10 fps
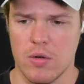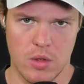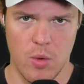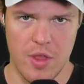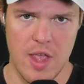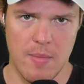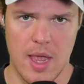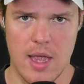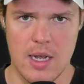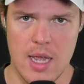With
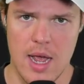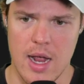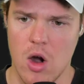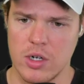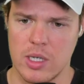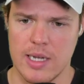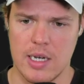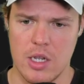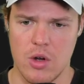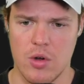mkdir selected
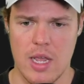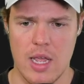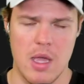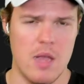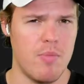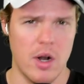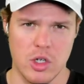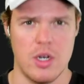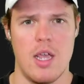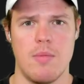here, name a project
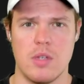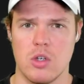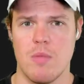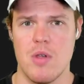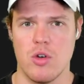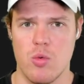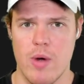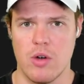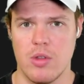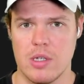name. This is going to be our
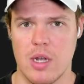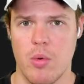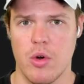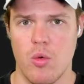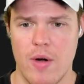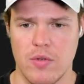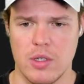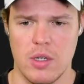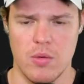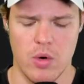directory. This is how we're going to reference
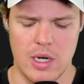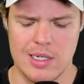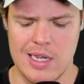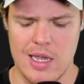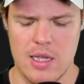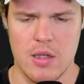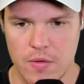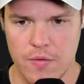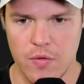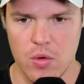it. We're going to say
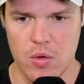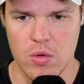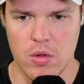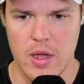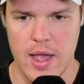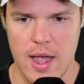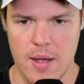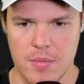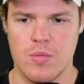full app.